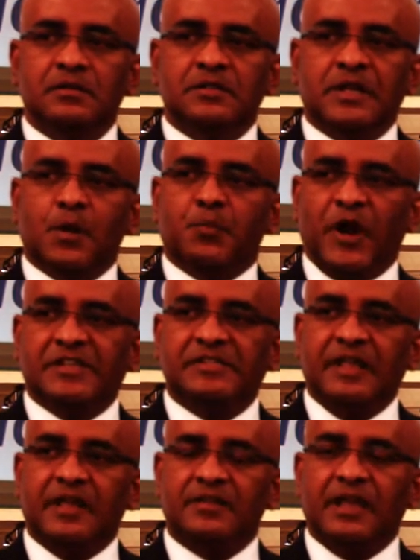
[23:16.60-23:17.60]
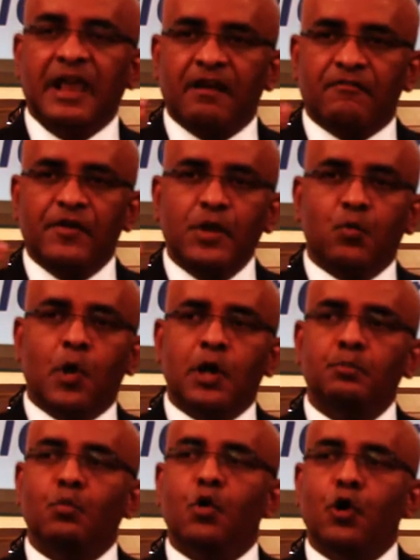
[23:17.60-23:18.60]
to the president,
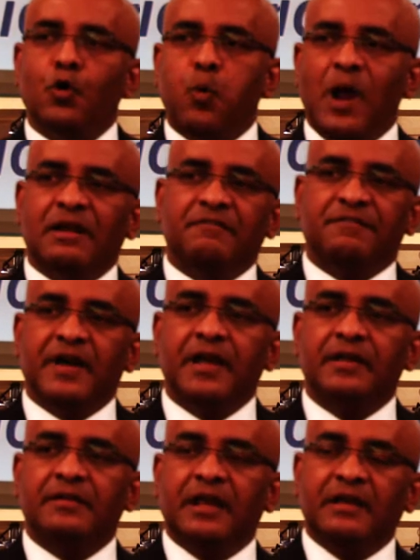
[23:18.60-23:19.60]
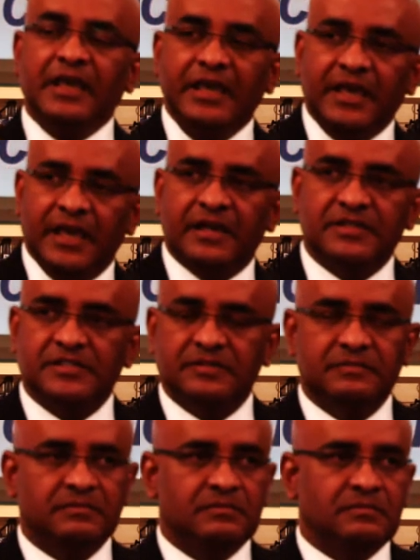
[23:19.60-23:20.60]
everyone more qualified than he is.
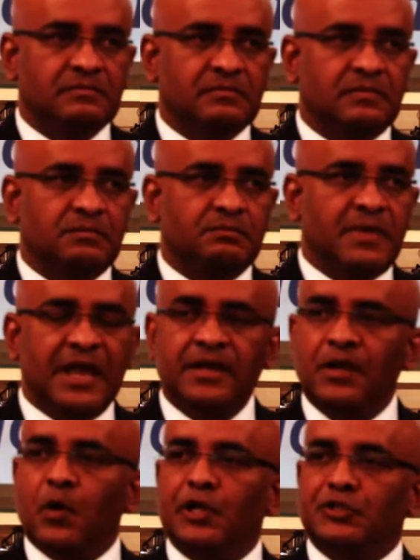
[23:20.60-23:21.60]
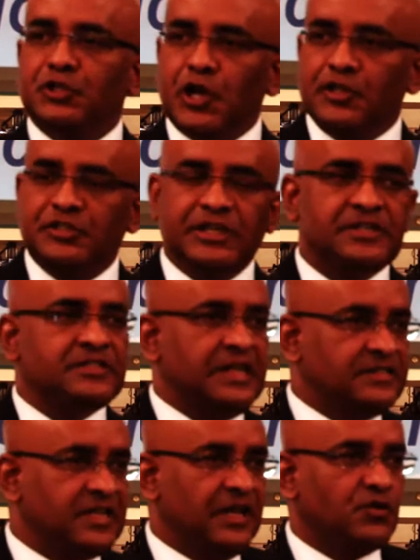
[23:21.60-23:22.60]
Many are judges,
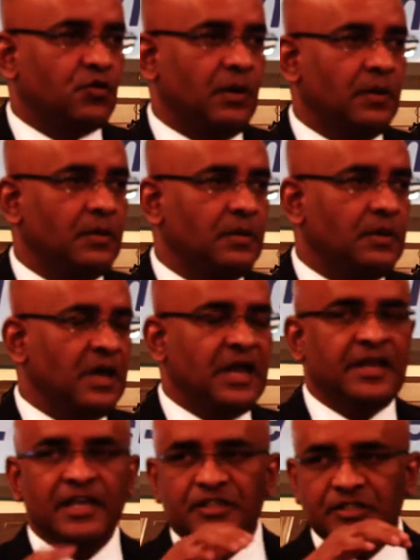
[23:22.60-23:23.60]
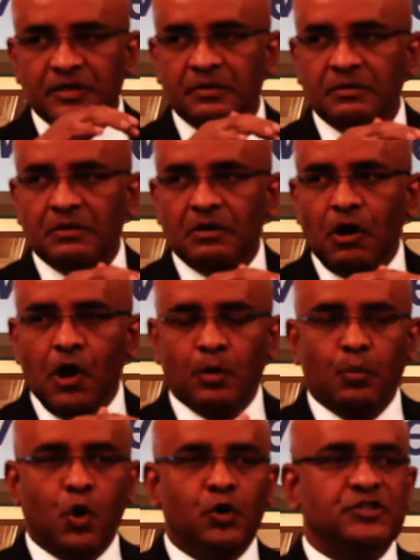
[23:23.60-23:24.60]
etc. And he is
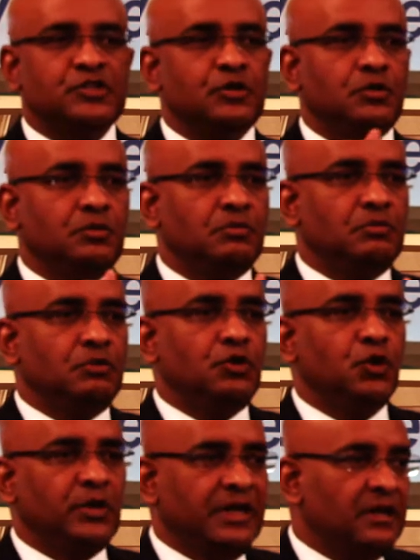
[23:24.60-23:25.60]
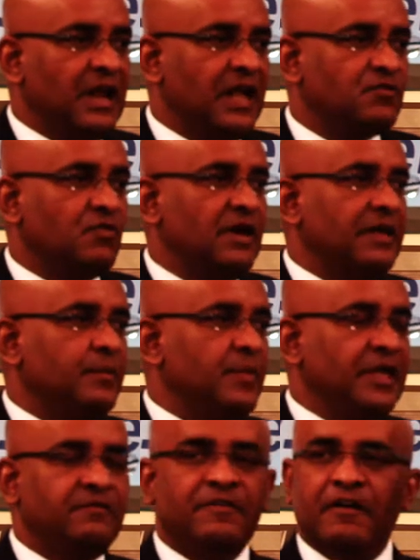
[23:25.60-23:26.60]
almost unilaterally
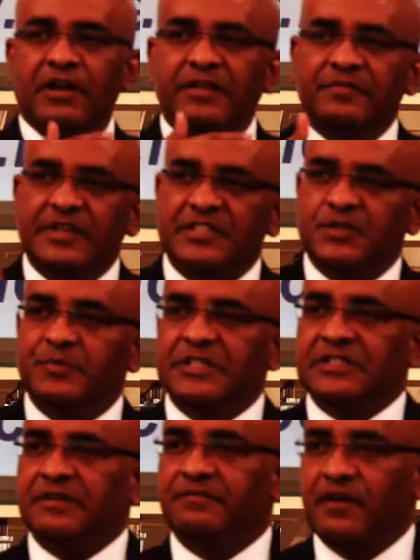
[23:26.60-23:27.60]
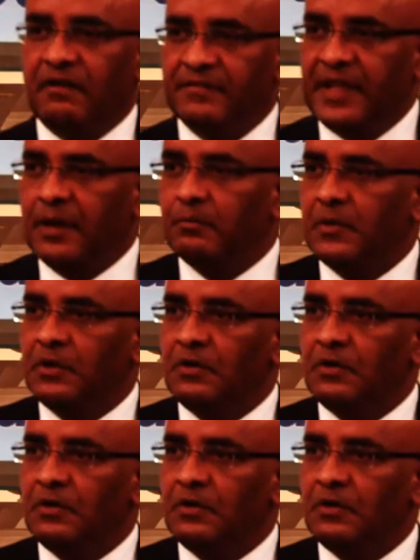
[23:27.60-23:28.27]
being very dismissive of them.